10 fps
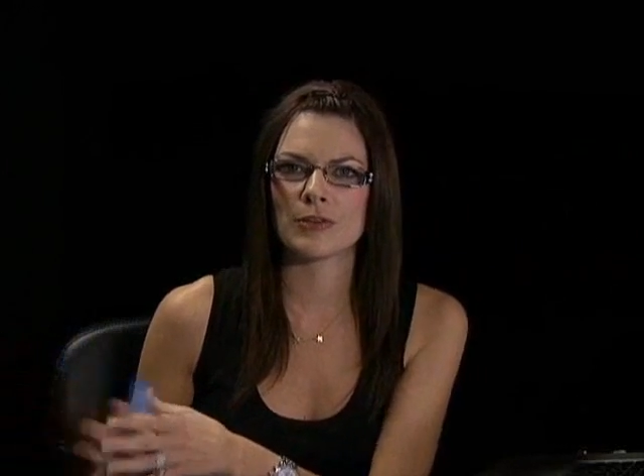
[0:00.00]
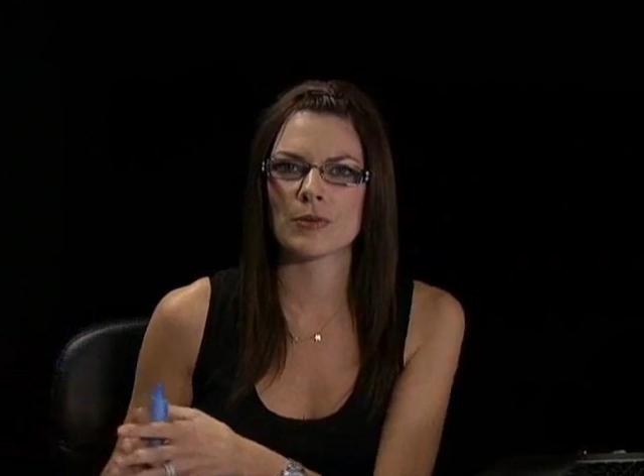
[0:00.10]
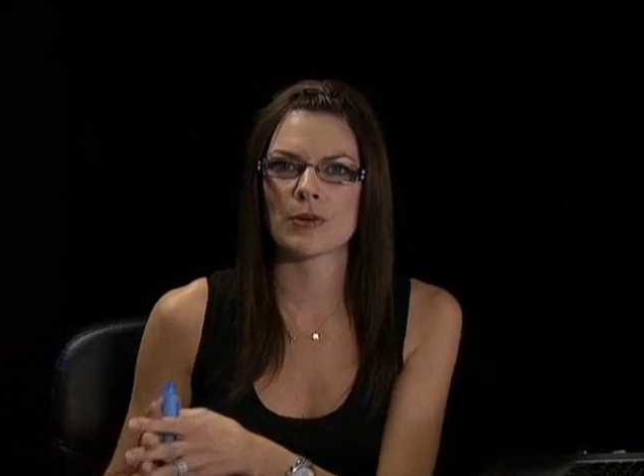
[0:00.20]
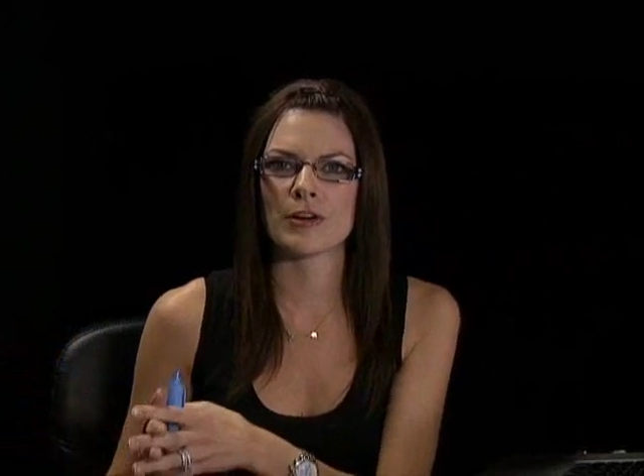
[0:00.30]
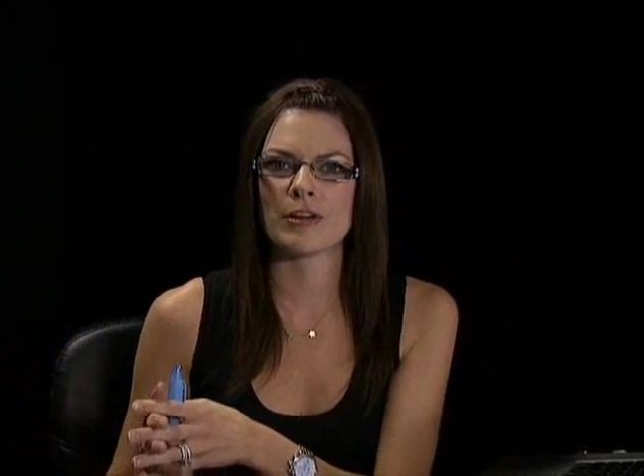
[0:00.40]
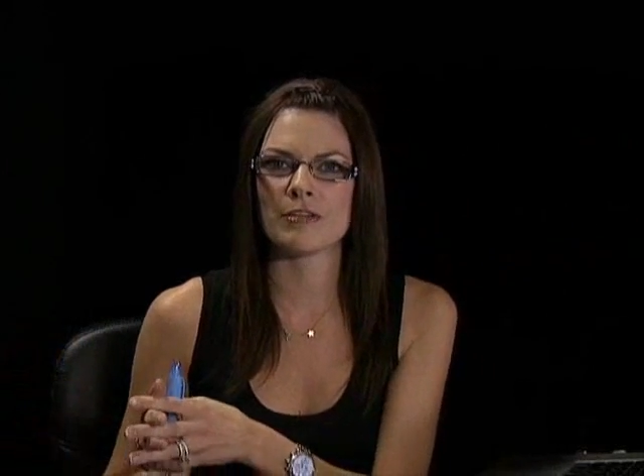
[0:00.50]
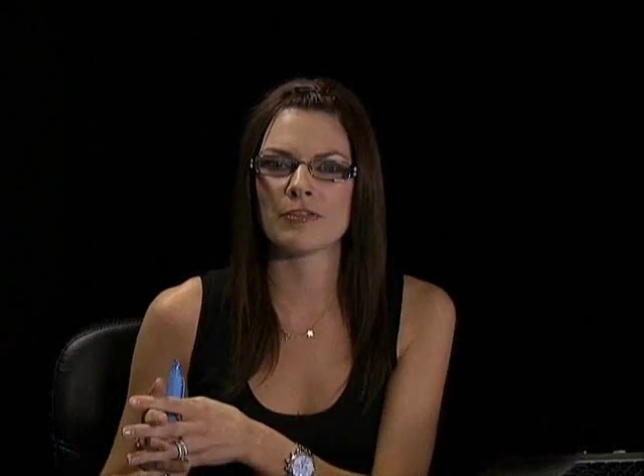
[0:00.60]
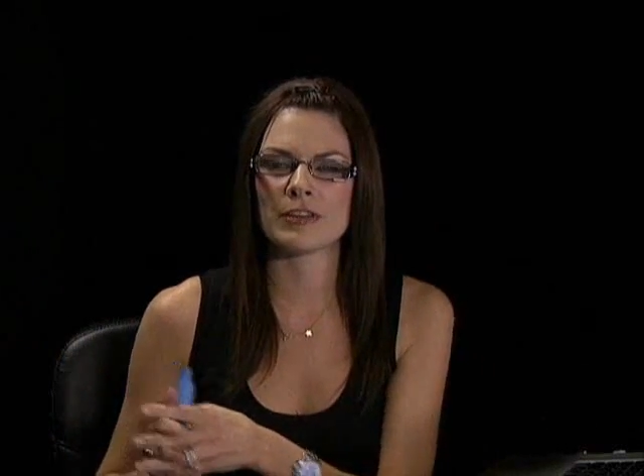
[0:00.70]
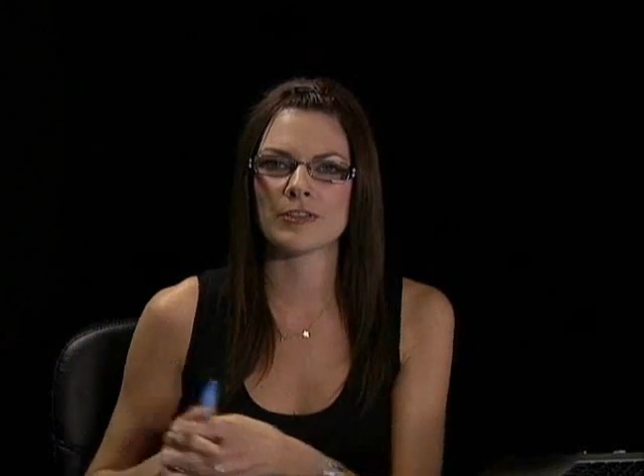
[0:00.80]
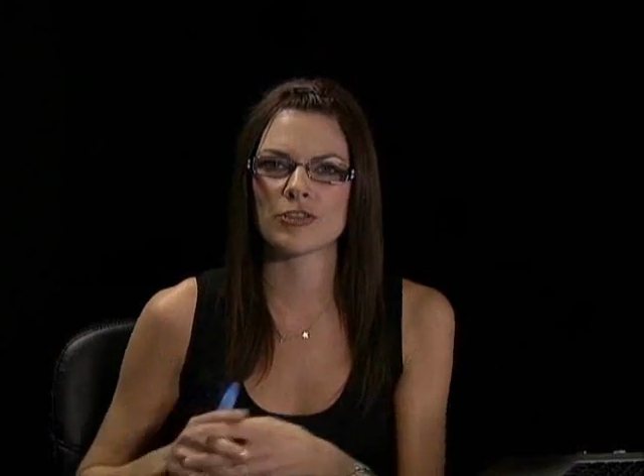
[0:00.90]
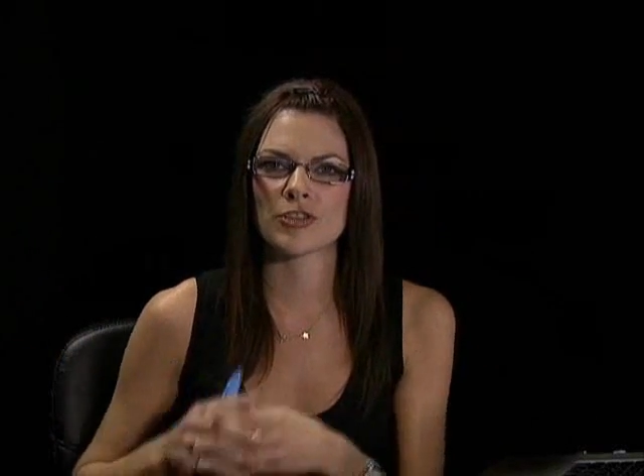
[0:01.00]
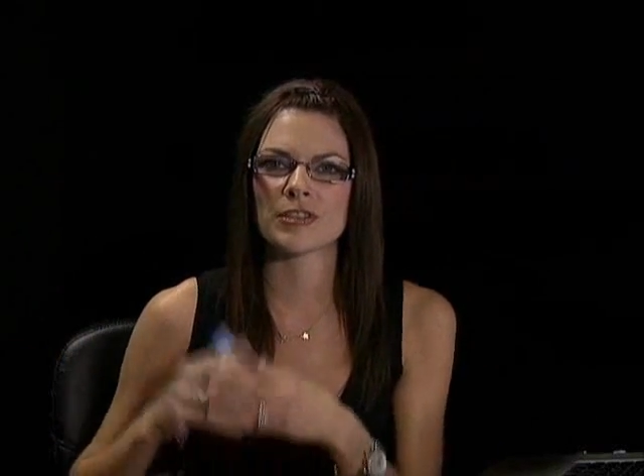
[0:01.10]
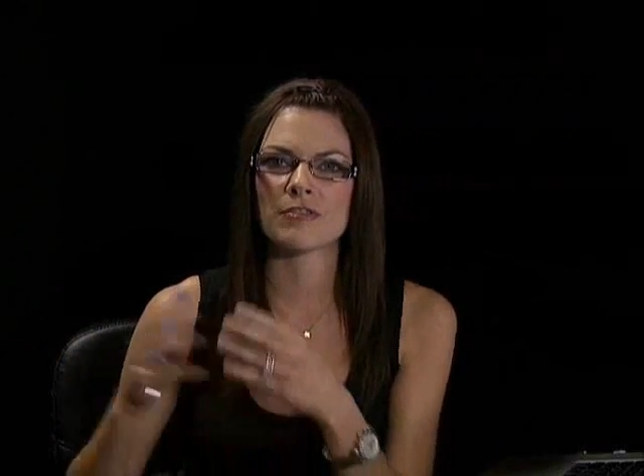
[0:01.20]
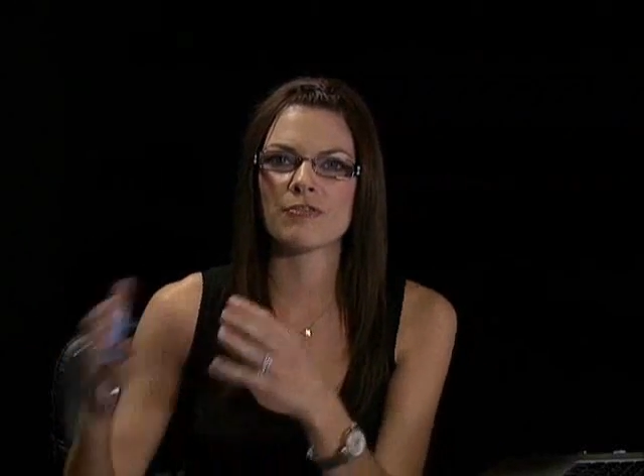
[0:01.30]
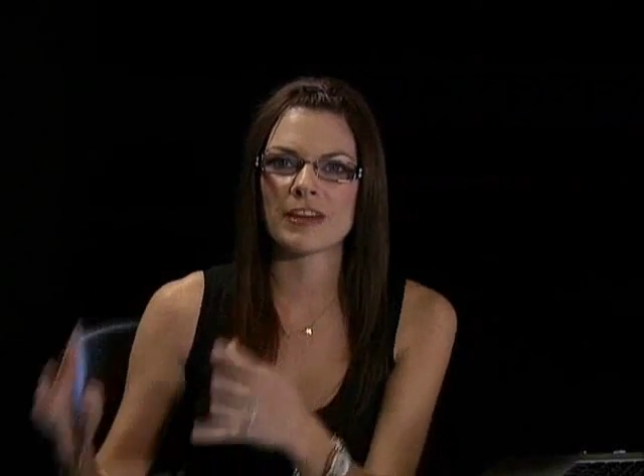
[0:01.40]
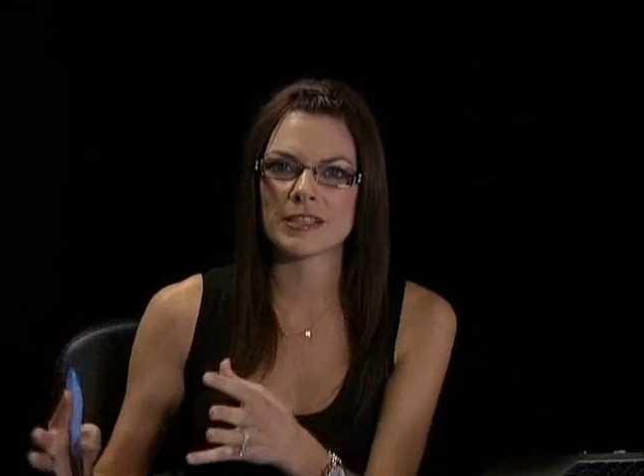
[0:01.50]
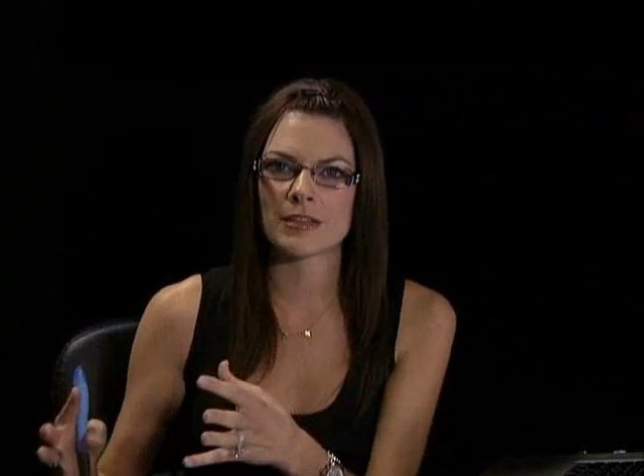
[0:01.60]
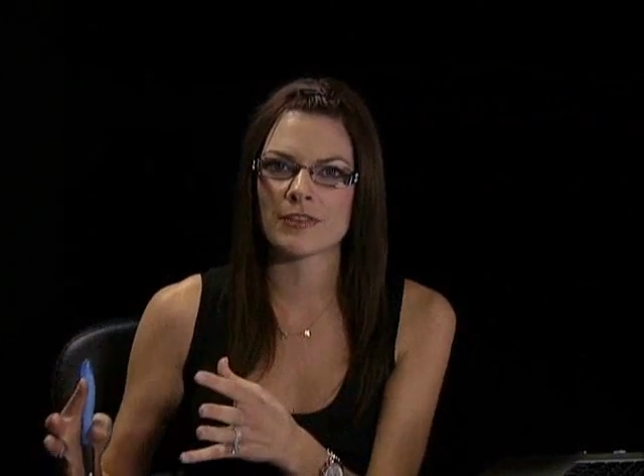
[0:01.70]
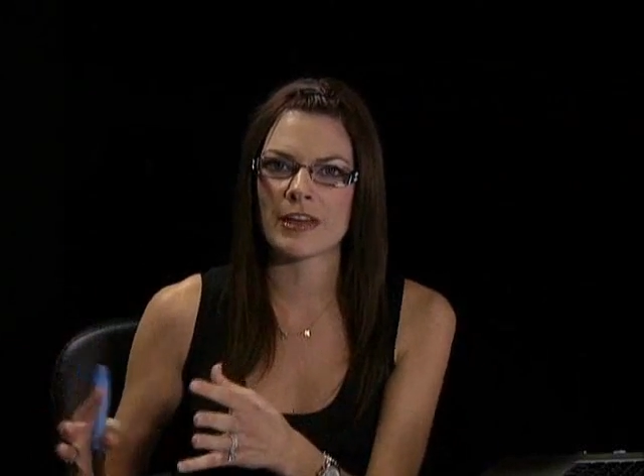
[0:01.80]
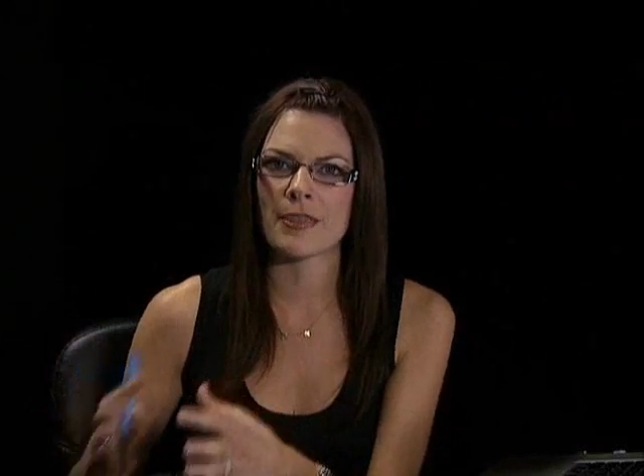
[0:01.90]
or if he's just the face of it,